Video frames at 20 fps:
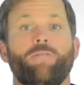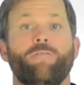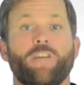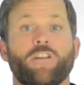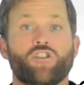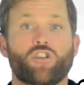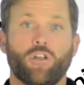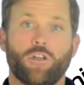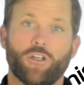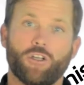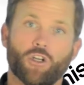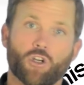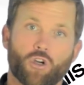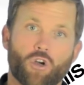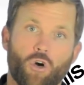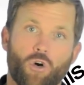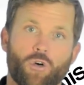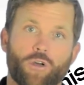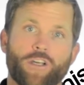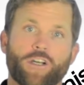Eventually, your
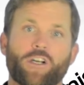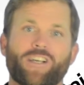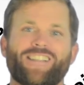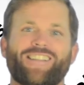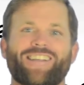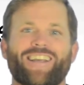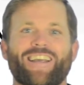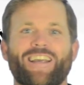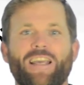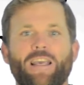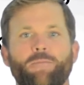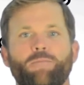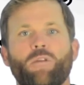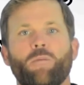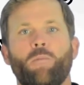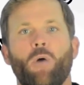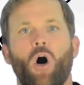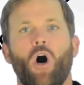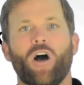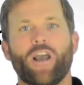goal here is to keep the
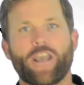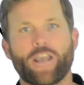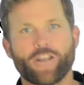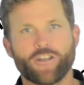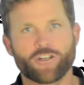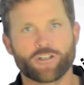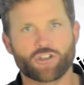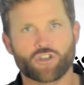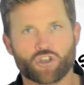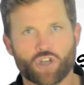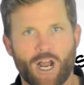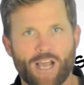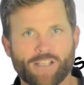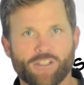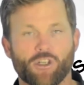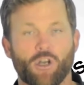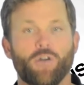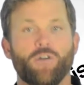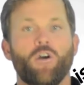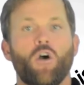ball in your strike
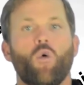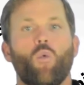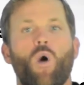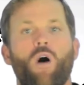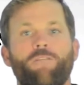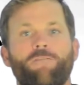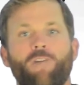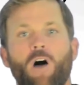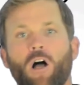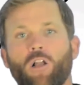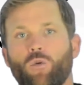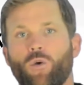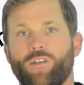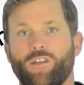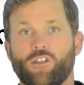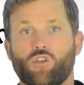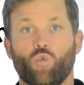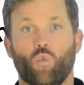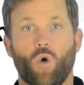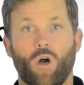zone while following
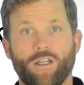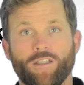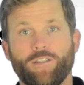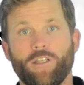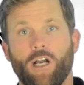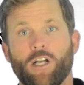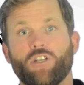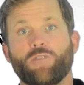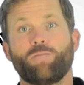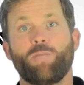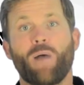this 1-touch